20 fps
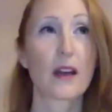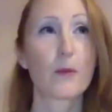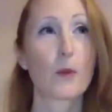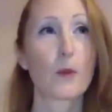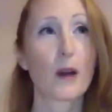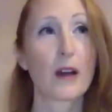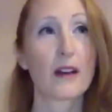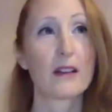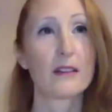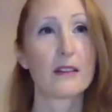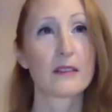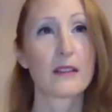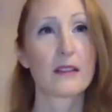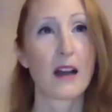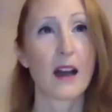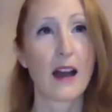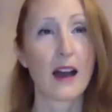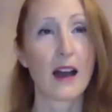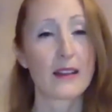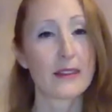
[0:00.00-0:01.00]
Well,
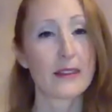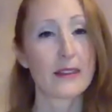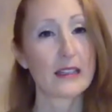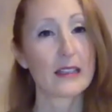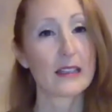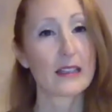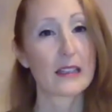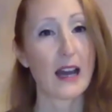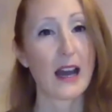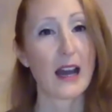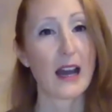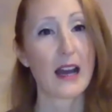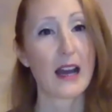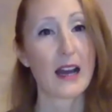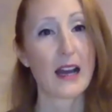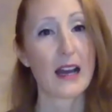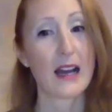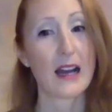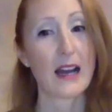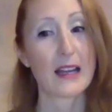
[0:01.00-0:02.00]
I think
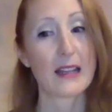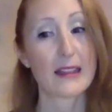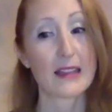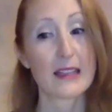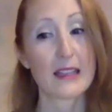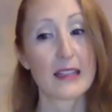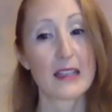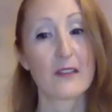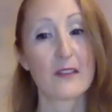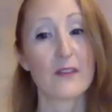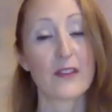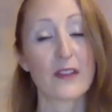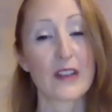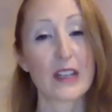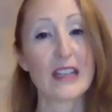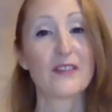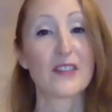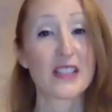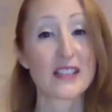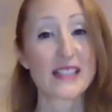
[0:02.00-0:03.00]
if
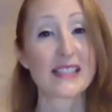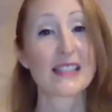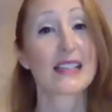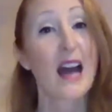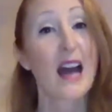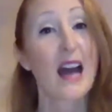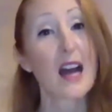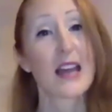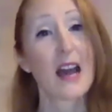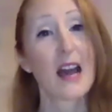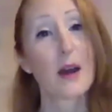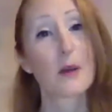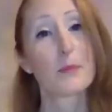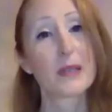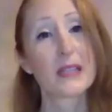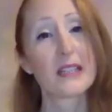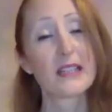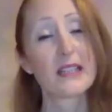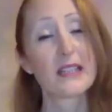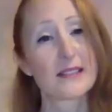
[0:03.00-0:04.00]
it's a knockout
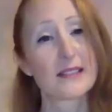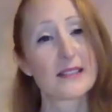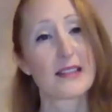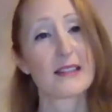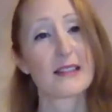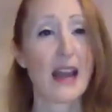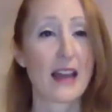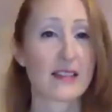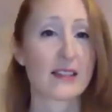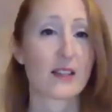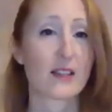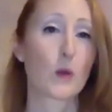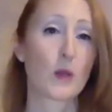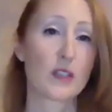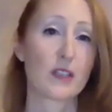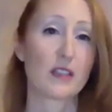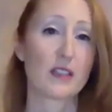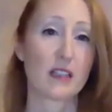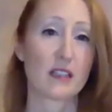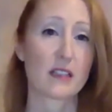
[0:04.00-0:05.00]
piece, then that's going
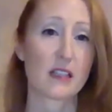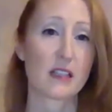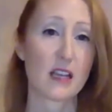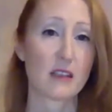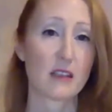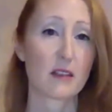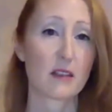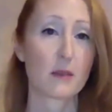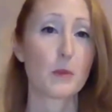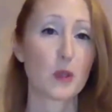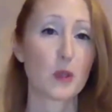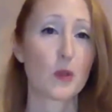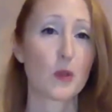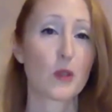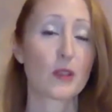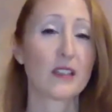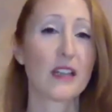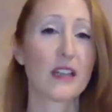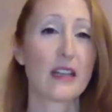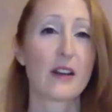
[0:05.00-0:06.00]
to dictate the
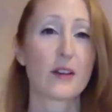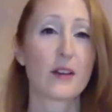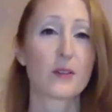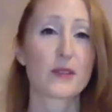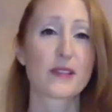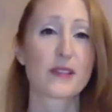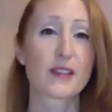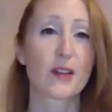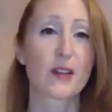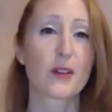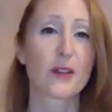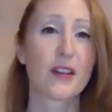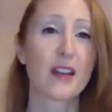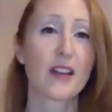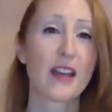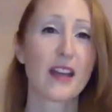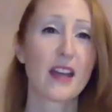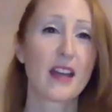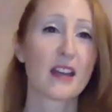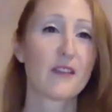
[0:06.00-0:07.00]
mood, So
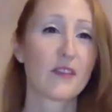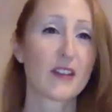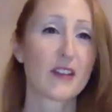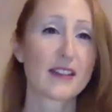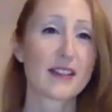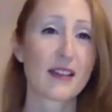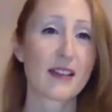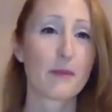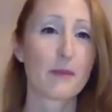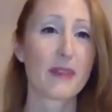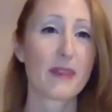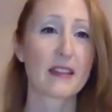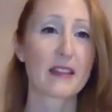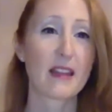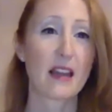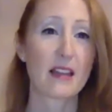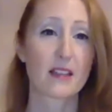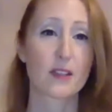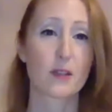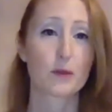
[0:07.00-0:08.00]
if it's something
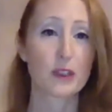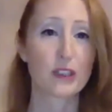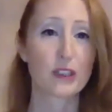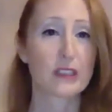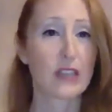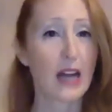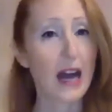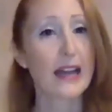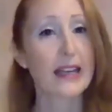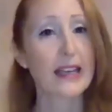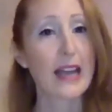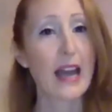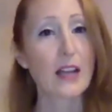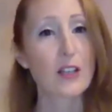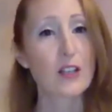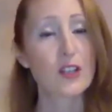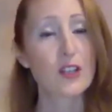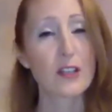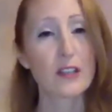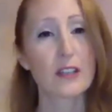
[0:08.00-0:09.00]
that's a real eye
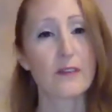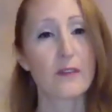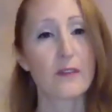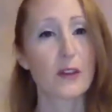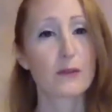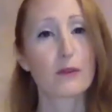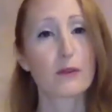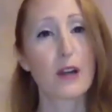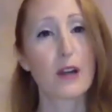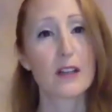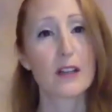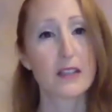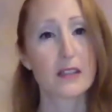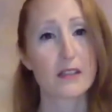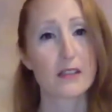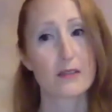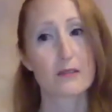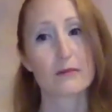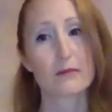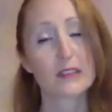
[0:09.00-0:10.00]
catcher, if the rug
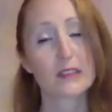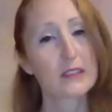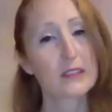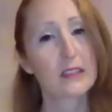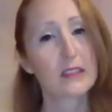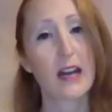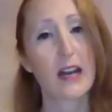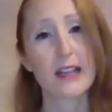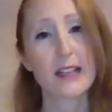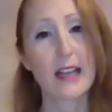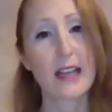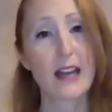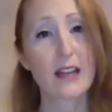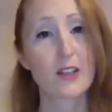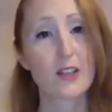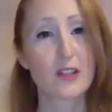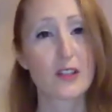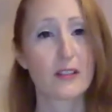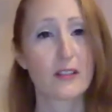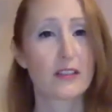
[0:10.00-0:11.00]
is a real eye
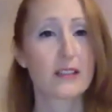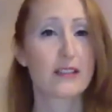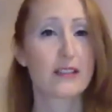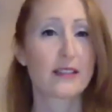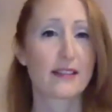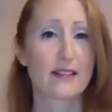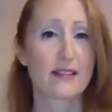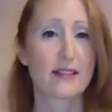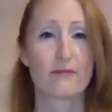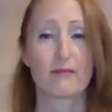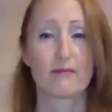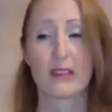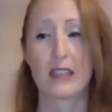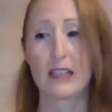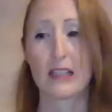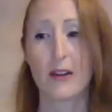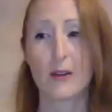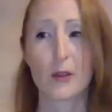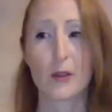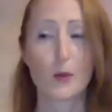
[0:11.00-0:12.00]
catcher, and it's,
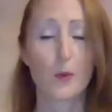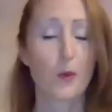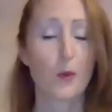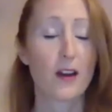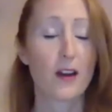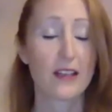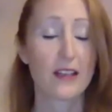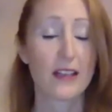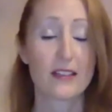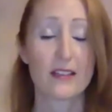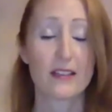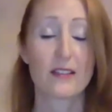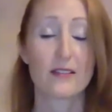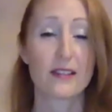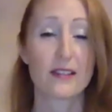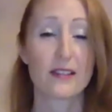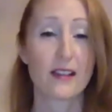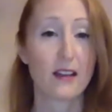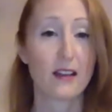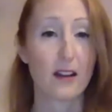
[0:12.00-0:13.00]
you walk in and you
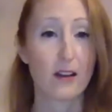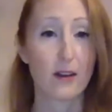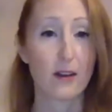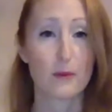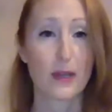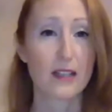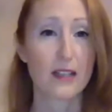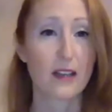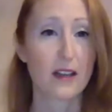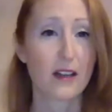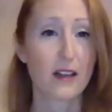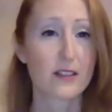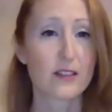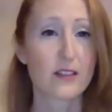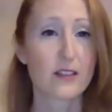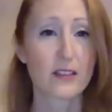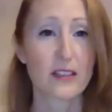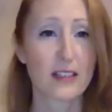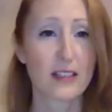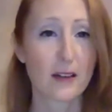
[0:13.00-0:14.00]
say, oh my gosh,
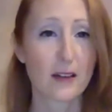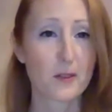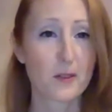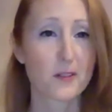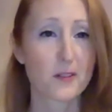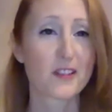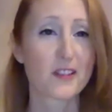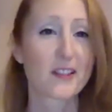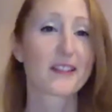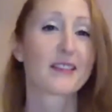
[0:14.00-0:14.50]
look at how gorgeous,